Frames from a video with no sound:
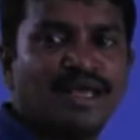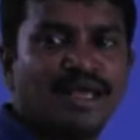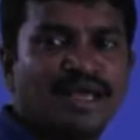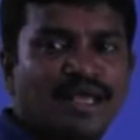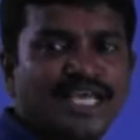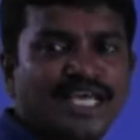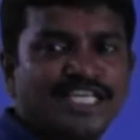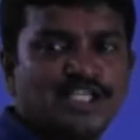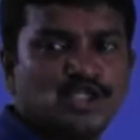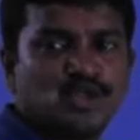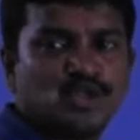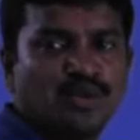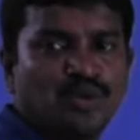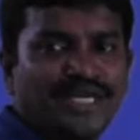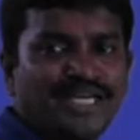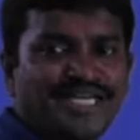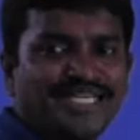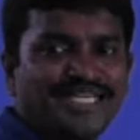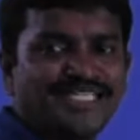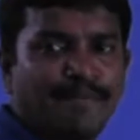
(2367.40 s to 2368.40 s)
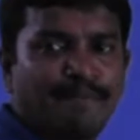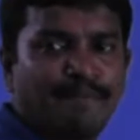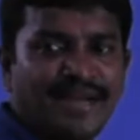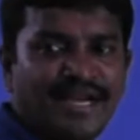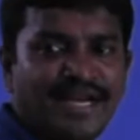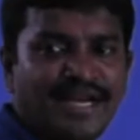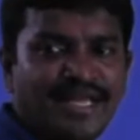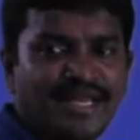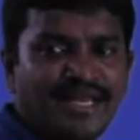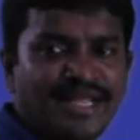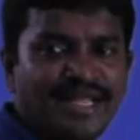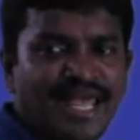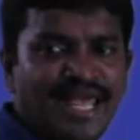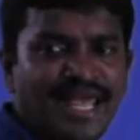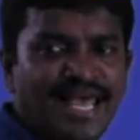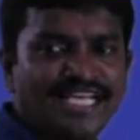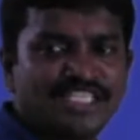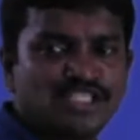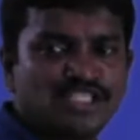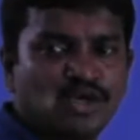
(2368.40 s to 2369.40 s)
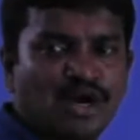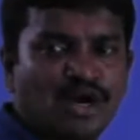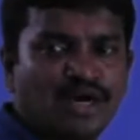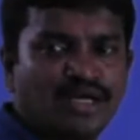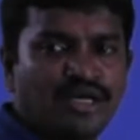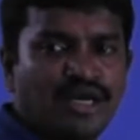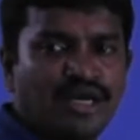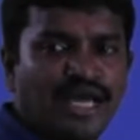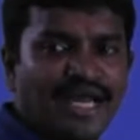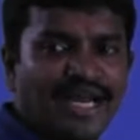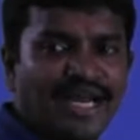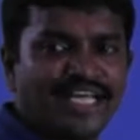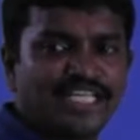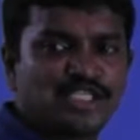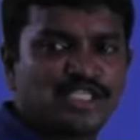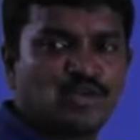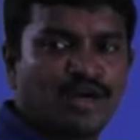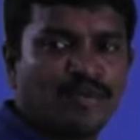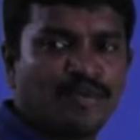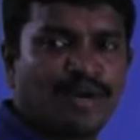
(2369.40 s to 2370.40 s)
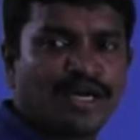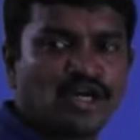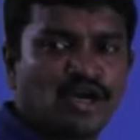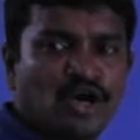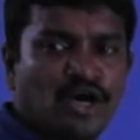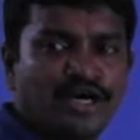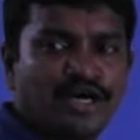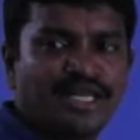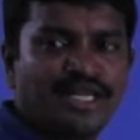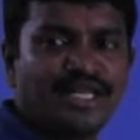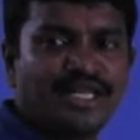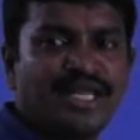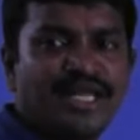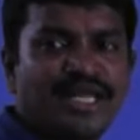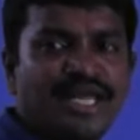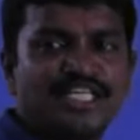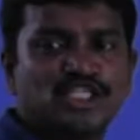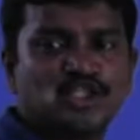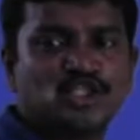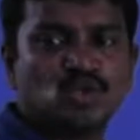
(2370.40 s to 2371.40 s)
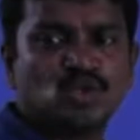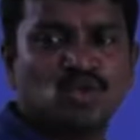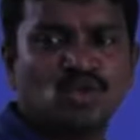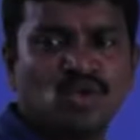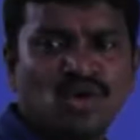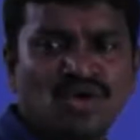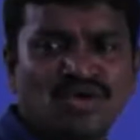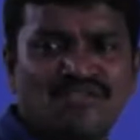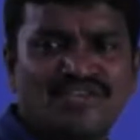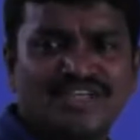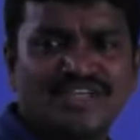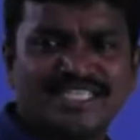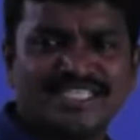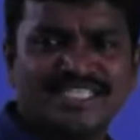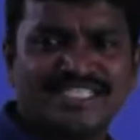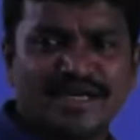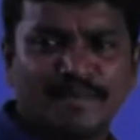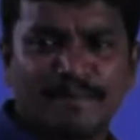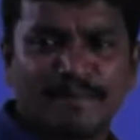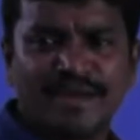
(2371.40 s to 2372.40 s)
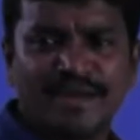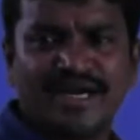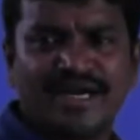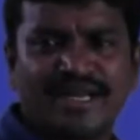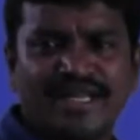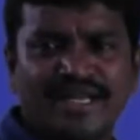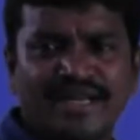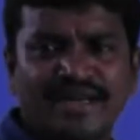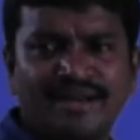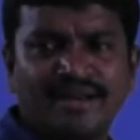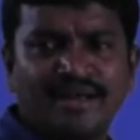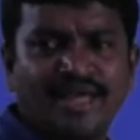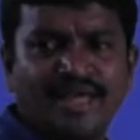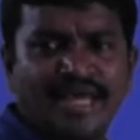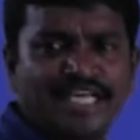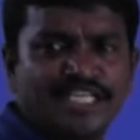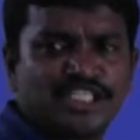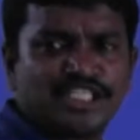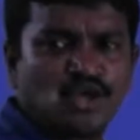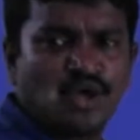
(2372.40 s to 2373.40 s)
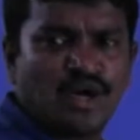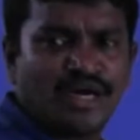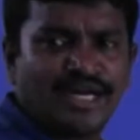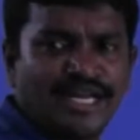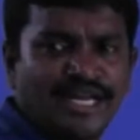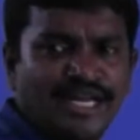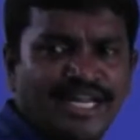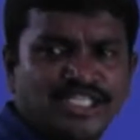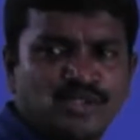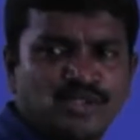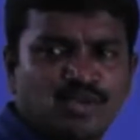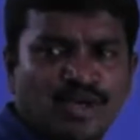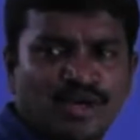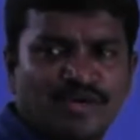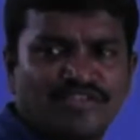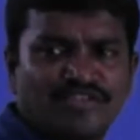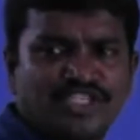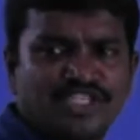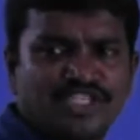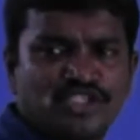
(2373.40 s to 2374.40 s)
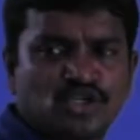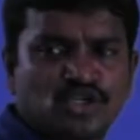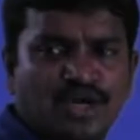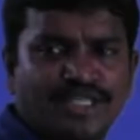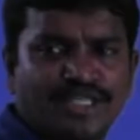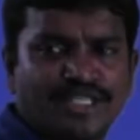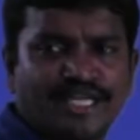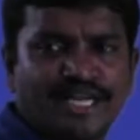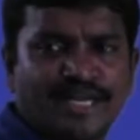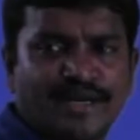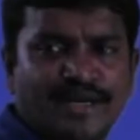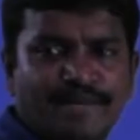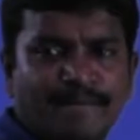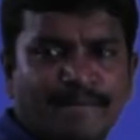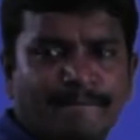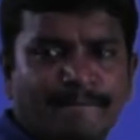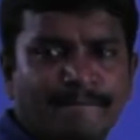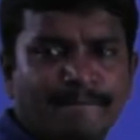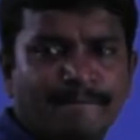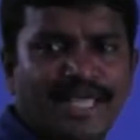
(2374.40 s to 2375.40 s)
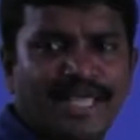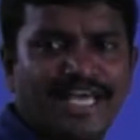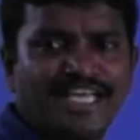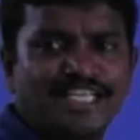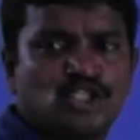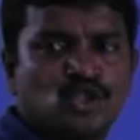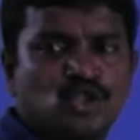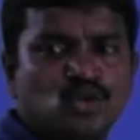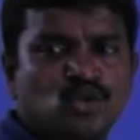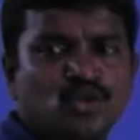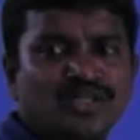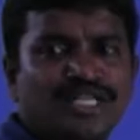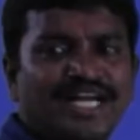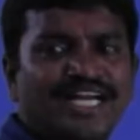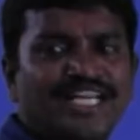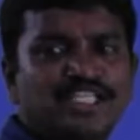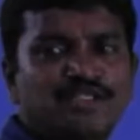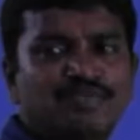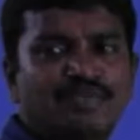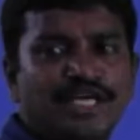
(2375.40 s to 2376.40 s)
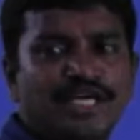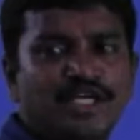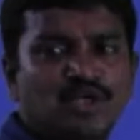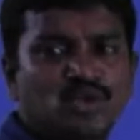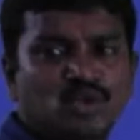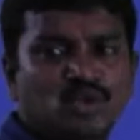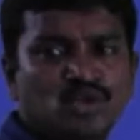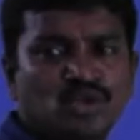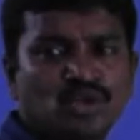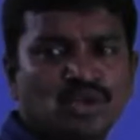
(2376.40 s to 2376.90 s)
S2. It is appeared in S0 and S1 but not in S2. Which is appeared in S0 and S1, which is not there in S2, that is B2.